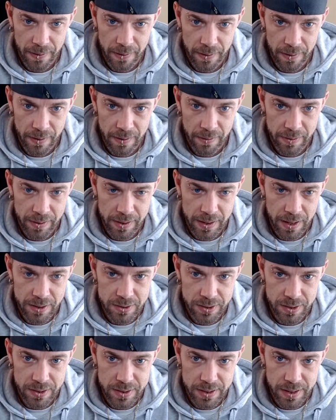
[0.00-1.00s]
There it
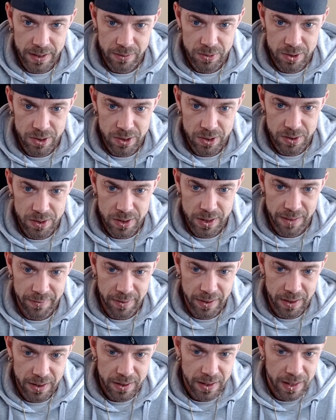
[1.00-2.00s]
goes. You can see it all slots
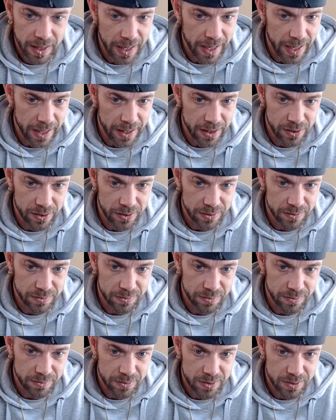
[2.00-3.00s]
together. And look,
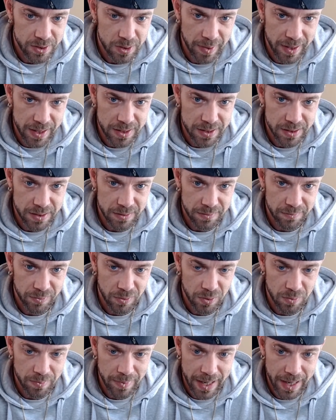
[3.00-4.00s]
space
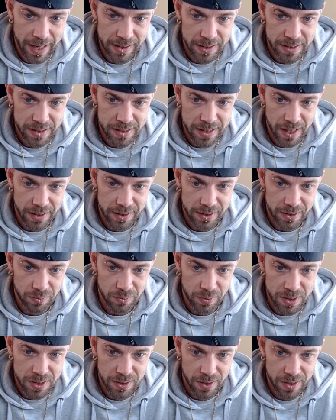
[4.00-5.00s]
for magnets, telling you
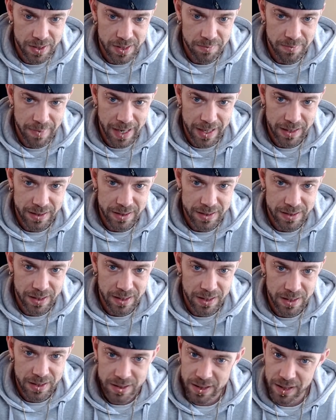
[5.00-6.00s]
what size the magnets
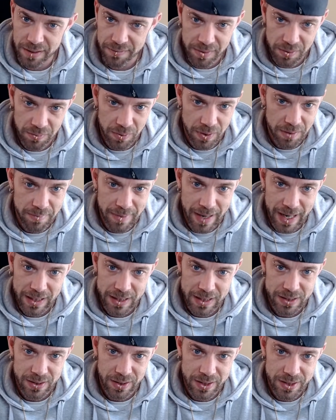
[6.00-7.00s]
are. So if you want to
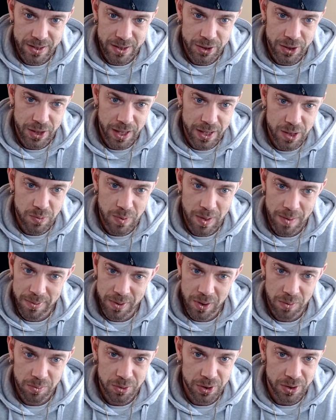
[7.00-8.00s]
magnetize and change weapon
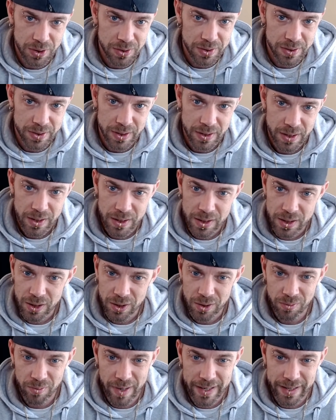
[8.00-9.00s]
options,
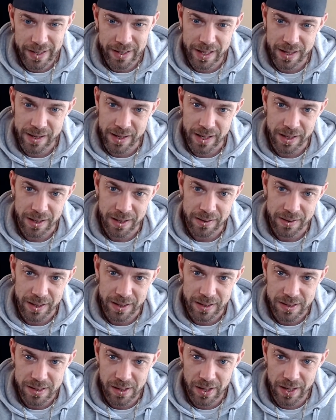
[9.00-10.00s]
great that they think of
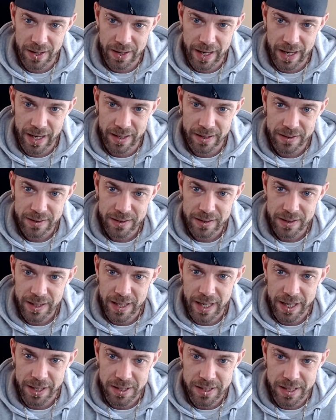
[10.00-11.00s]
things like that.
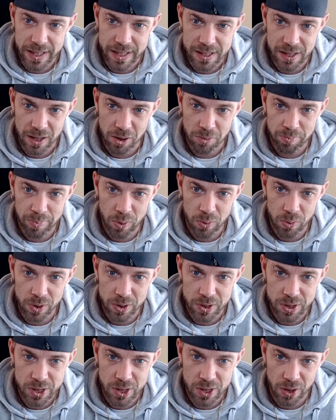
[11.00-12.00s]
Yeah, you can see it's like a ball
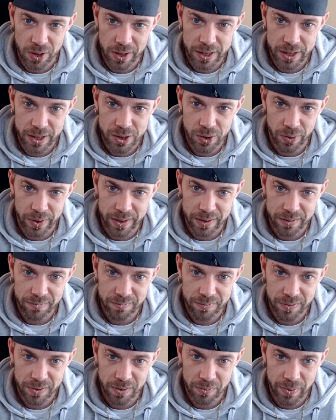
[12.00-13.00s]
and socket joint
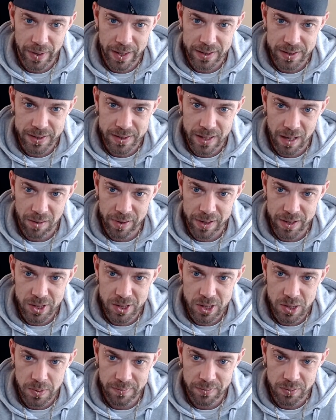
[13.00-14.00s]
for the way the turret
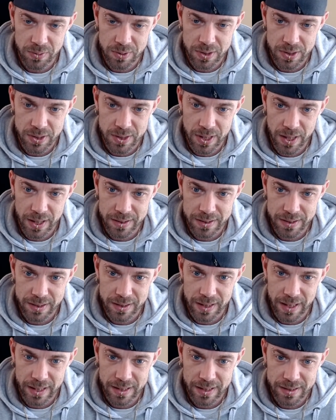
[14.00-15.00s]
swivels and turns and
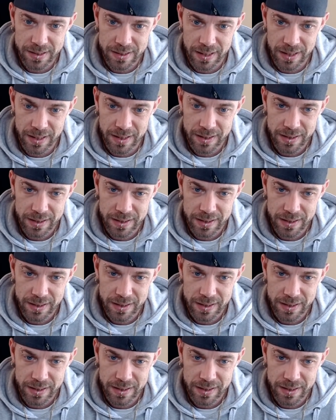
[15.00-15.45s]
that. So